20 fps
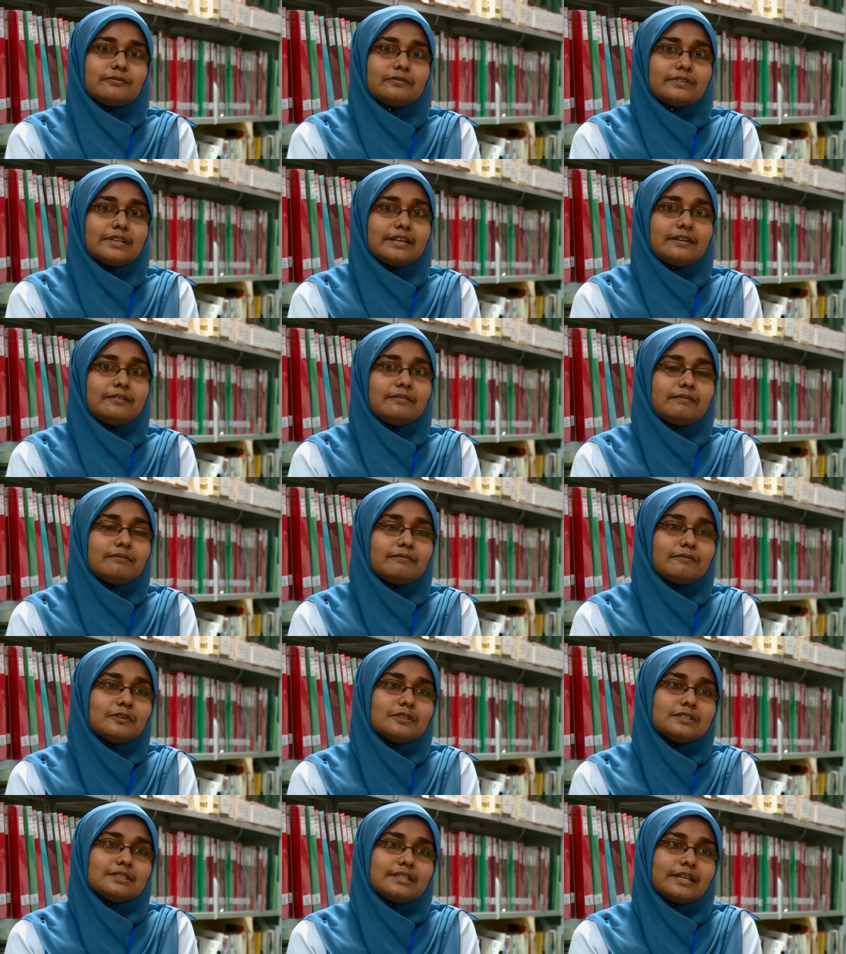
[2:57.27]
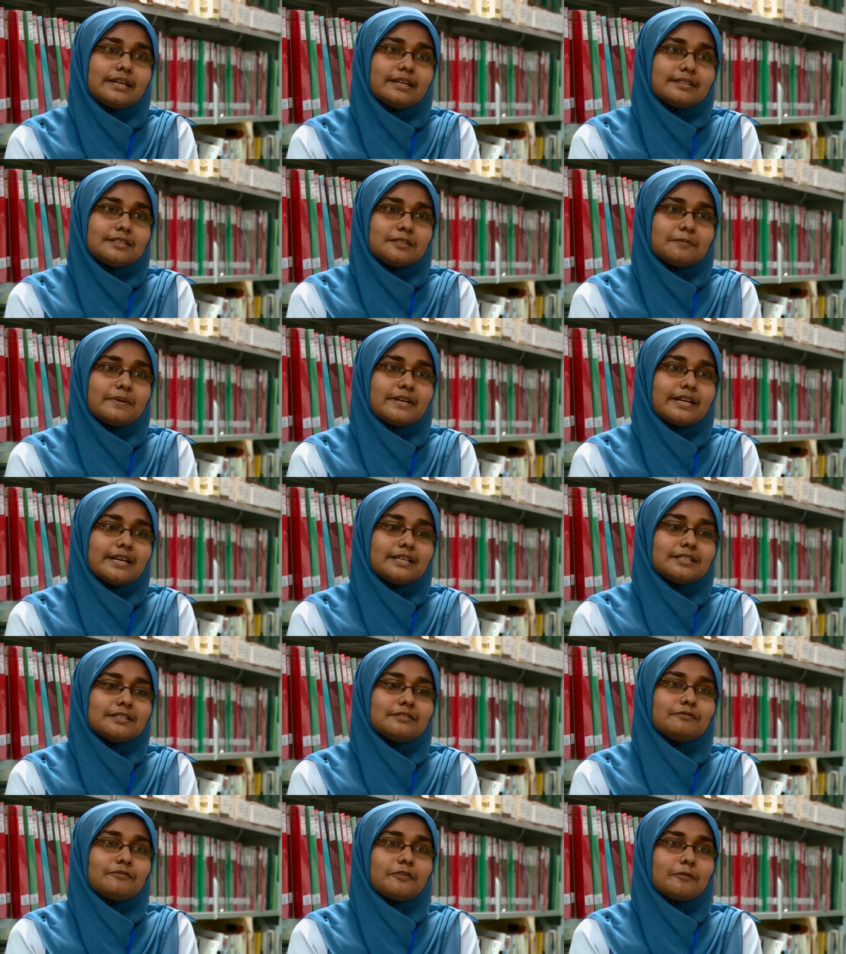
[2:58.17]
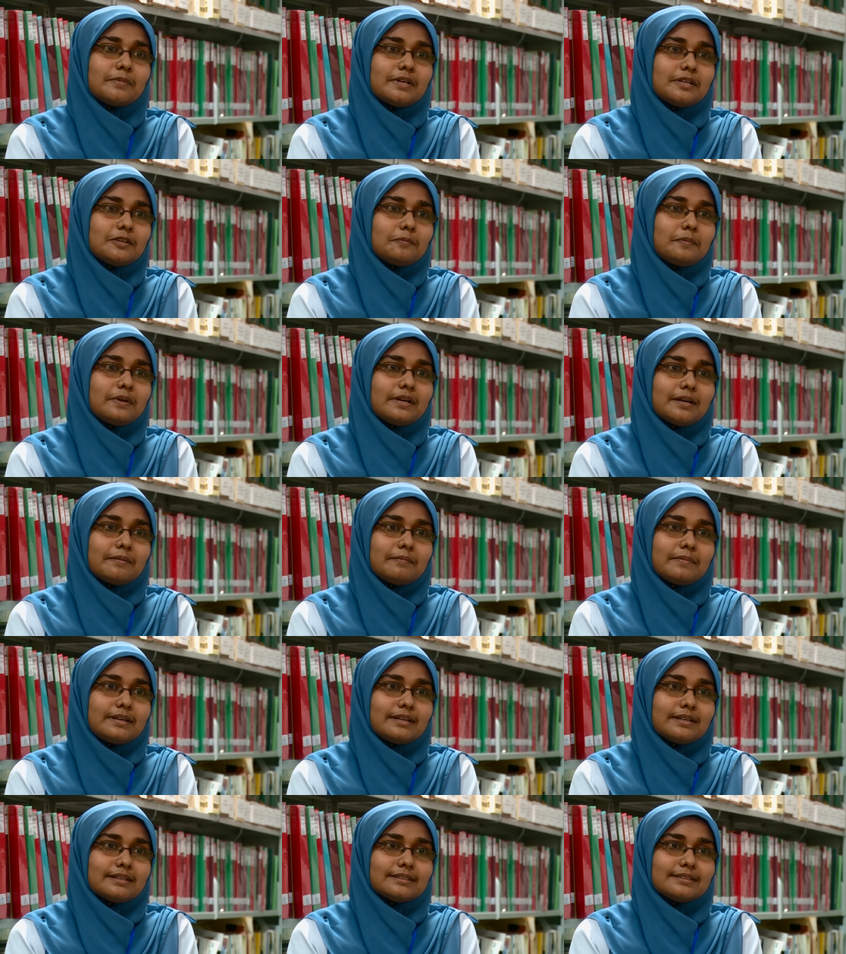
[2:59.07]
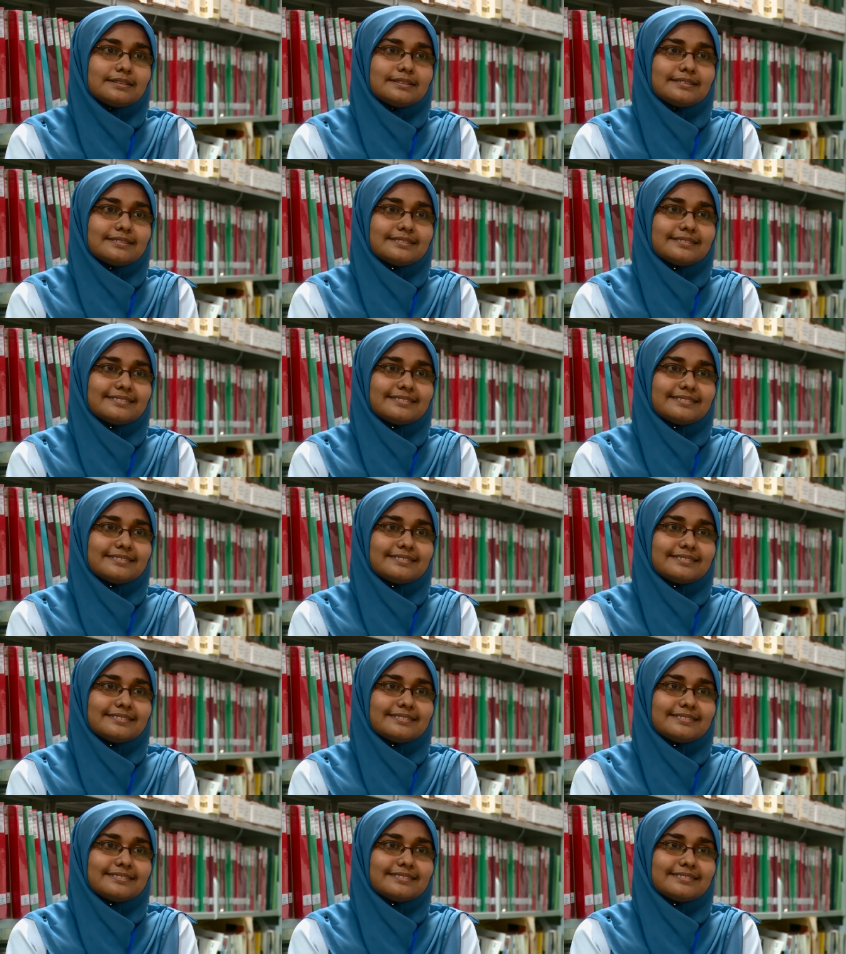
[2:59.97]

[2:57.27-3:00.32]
That was the inspiration for me to become a nurse.